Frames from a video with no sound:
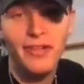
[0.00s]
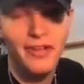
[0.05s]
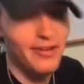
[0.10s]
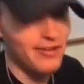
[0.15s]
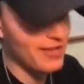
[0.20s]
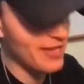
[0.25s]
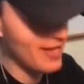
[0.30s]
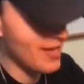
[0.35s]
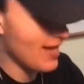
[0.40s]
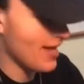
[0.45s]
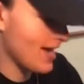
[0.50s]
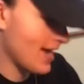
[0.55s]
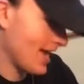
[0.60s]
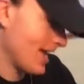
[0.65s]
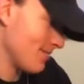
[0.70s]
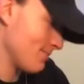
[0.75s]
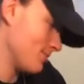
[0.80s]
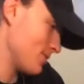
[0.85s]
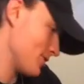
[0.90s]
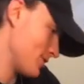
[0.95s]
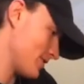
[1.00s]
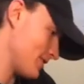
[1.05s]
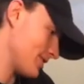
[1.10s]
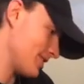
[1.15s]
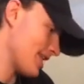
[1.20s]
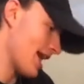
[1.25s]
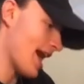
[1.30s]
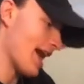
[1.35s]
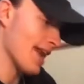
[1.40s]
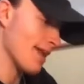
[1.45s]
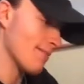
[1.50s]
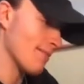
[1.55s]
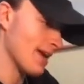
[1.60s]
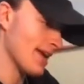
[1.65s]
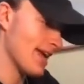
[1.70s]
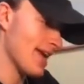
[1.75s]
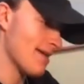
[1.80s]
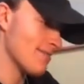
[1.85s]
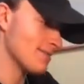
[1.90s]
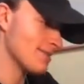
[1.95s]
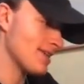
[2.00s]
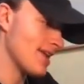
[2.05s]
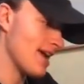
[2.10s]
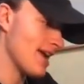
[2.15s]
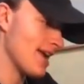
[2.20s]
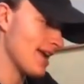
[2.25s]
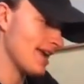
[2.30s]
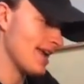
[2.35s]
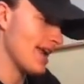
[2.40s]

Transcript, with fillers: Clearly, I am just not on my game today.